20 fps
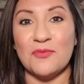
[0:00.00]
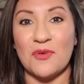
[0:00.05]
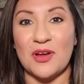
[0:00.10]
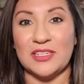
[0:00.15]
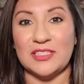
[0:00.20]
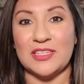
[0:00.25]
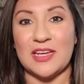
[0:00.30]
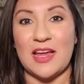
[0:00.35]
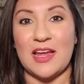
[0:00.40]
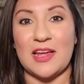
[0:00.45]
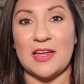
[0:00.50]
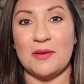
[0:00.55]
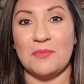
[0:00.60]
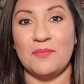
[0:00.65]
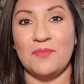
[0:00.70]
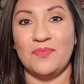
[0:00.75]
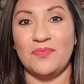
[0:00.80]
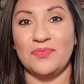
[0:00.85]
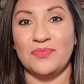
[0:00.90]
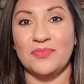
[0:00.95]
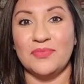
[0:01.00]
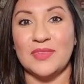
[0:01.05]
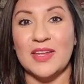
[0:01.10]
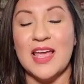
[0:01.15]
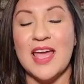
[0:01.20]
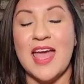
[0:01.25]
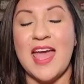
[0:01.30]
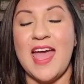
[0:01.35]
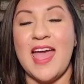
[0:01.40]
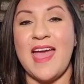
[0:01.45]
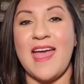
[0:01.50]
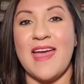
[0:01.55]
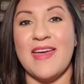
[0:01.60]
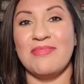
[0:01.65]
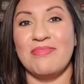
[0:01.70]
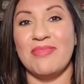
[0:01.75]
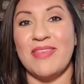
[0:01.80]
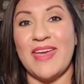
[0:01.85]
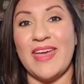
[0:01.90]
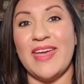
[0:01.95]
one time, and
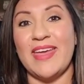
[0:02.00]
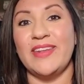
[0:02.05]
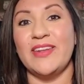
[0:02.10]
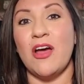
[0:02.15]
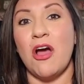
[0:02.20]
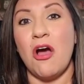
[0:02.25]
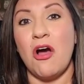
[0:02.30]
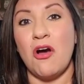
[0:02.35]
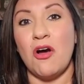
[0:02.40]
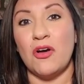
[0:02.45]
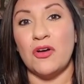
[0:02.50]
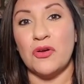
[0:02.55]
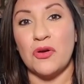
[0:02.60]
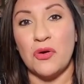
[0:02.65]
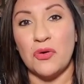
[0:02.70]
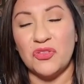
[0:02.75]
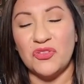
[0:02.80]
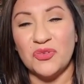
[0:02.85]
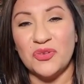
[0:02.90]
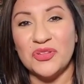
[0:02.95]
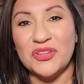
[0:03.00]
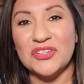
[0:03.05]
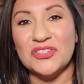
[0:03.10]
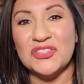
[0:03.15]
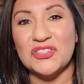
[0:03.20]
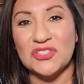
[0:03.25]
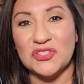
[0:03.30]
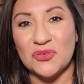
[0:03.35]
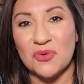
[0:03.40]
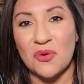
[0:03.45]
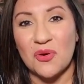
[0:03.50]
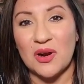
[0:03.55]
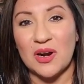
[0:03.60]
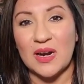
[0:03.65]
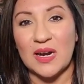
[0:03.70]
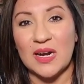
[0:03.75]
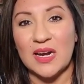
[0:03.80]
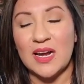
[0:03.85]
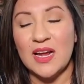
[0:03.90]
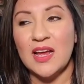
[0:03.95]
then I'll go through the
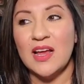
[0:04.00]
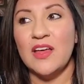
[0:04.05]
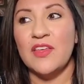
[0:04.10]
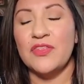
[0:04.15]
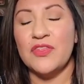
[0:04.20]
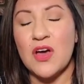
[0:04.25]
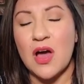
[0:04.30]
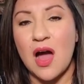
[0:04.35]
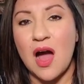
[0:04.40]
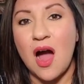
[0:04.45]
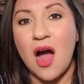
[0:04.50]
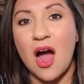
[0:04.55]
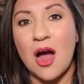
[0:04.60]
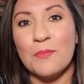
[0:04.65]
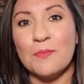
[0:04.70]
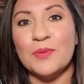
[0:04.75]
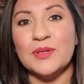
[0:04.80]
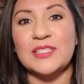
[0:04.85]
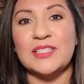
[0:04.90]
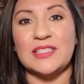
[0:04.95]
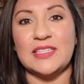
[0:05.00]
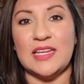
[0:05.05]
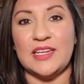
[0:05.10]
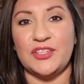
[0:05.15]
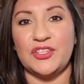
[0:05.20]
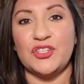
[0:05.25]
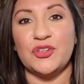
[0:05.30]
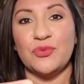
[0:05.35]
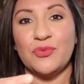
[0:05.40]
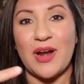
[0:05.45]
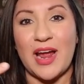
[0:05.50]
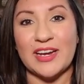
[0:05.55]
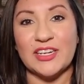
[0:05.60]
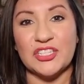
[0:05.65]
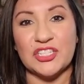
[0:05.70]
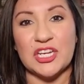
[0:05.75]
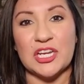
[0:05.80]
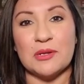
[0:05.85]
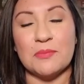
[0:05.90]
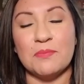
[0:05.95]
store the opposite
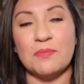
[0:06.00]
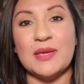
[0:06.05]
direction,